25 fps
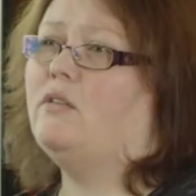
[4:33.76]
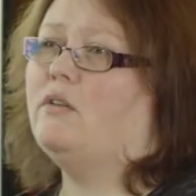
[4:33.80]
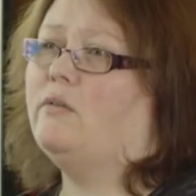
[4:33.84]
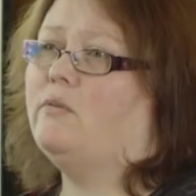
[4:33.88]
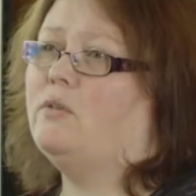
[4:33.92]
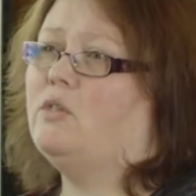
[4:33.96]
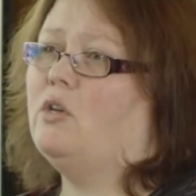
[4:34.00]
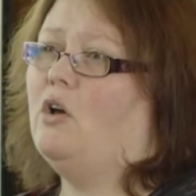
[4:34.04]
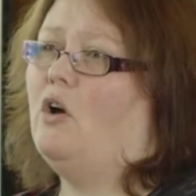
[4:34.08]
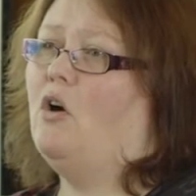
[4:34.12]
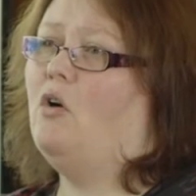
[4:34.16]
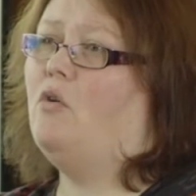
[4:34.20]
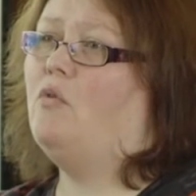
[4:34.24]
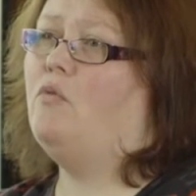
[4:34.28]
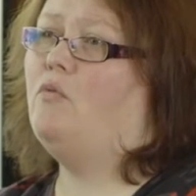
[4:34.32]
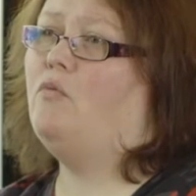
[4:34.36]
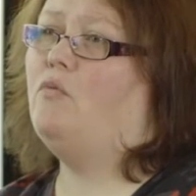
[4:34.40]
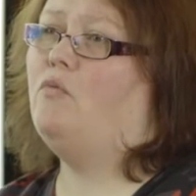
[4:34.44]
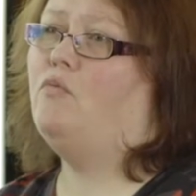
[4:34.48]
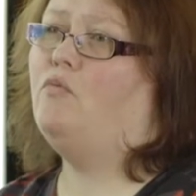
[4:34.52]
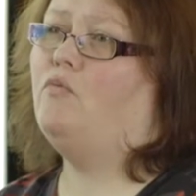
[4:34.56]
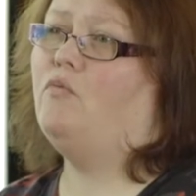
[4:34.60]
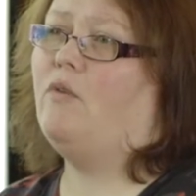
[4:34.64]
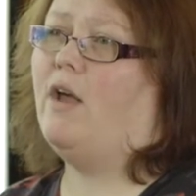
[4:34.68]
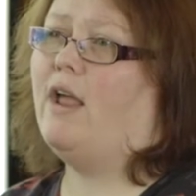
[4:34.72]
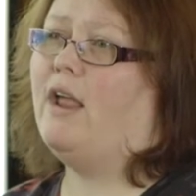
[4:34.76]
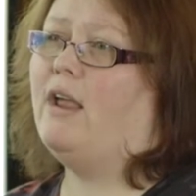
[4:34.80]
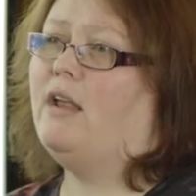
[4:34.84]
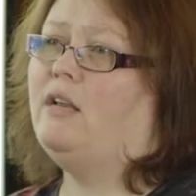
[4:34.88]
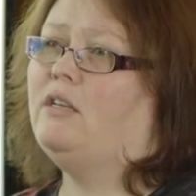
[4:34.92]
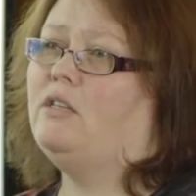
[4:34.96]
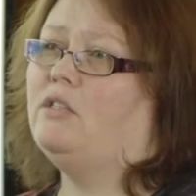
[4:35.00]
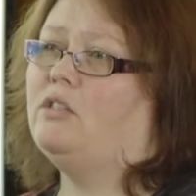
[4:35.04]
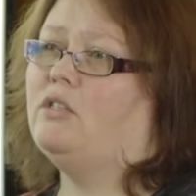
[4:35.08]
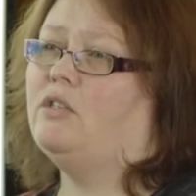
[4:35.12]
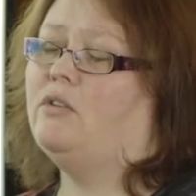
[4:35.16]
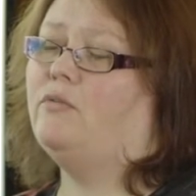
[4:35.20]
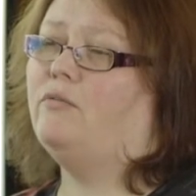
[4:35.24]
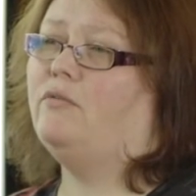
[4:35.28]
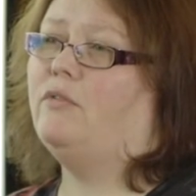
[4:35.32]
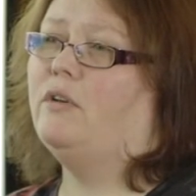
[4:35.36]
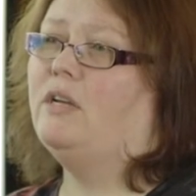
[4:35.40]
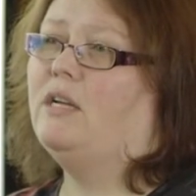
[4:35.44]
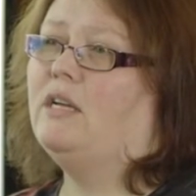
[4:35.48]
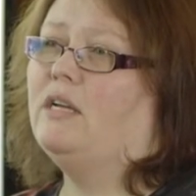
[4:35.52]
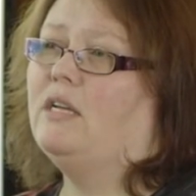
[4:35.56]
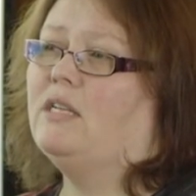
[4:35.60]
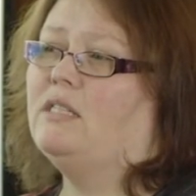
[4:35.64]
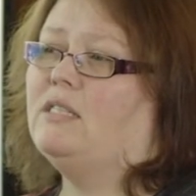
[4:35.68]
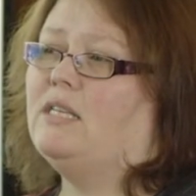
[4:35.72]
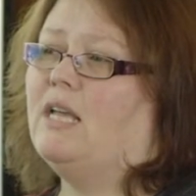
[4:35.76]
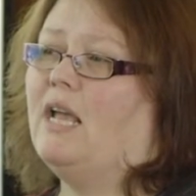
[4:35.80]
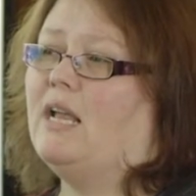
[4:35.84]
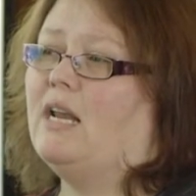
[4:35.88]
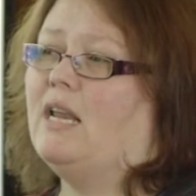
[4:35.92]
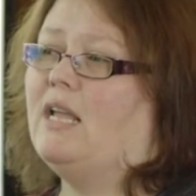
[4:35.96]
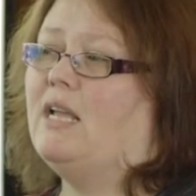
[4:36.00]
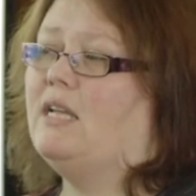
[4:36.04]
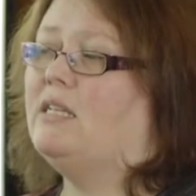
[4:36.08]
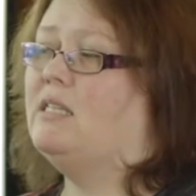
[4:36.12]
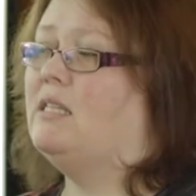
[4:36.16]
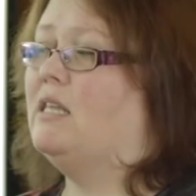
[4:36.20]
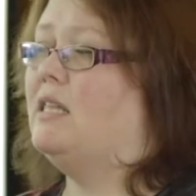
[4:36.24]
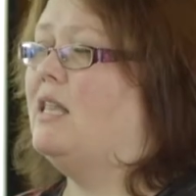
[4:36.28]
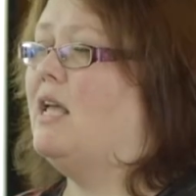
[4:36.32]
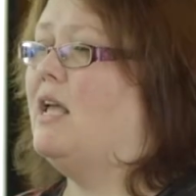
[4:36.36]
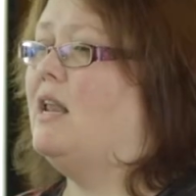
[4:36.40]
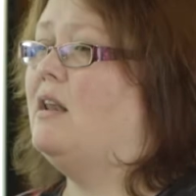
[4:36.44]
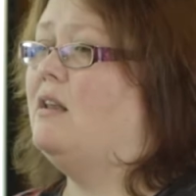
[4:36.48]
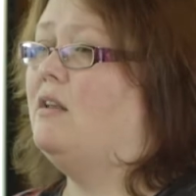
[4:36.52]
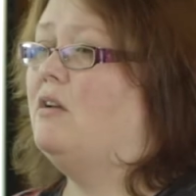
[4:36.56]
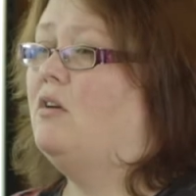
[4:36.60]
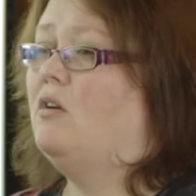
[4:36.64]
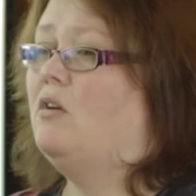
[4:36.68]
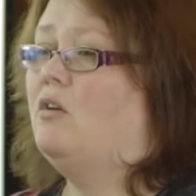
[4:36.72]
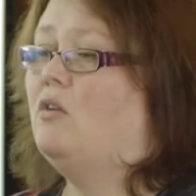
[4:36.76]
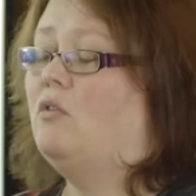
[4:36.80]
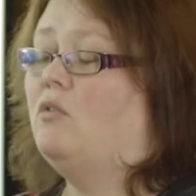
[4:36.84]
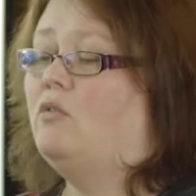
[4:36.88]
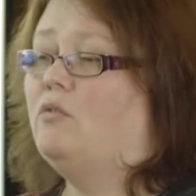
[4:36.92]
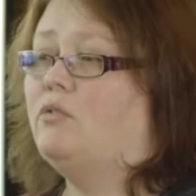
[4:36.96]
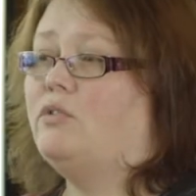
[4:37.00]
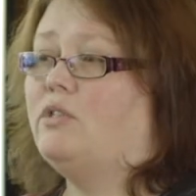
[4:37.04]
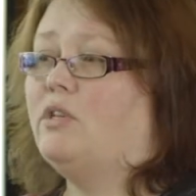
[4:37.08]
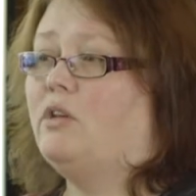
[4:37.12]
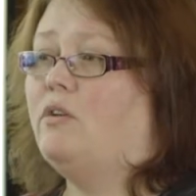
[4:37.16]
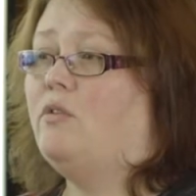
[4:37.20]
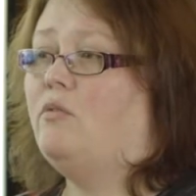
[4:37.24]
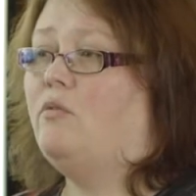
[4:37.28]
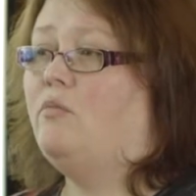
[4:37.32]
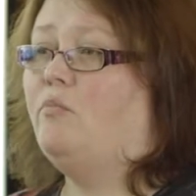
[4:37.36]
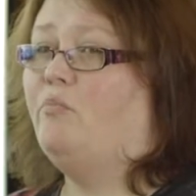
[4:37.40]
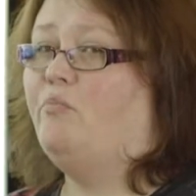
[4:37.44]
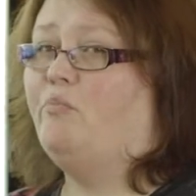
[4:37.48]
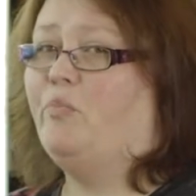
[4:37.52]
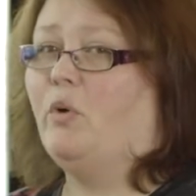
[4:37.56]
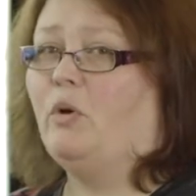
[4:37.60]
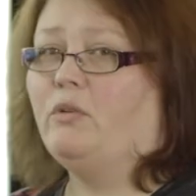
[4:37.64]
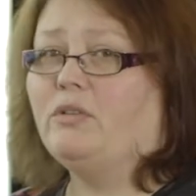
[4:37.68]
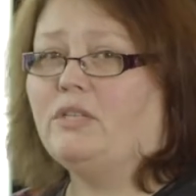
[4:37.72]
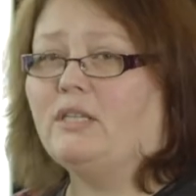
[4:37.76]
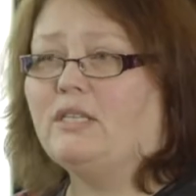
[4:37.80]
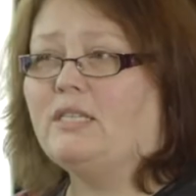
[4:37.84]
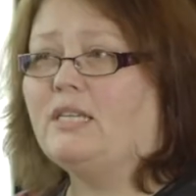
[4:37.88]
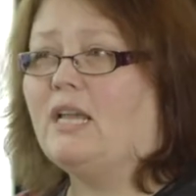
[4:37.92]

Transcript: there was a whole range of techniques, and then also bonding